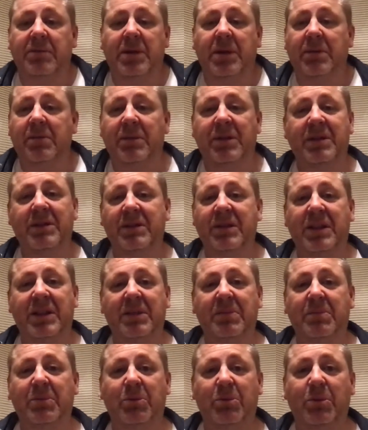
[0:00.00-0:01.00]

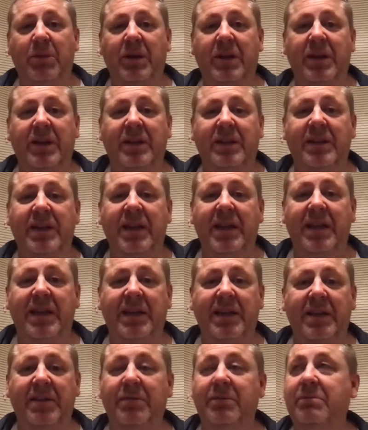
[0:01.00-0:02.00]
Nothing more. What can I say?
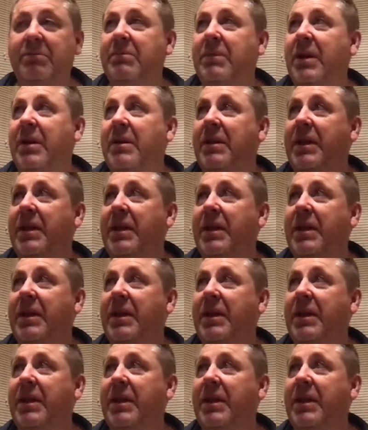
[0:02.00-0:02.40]
I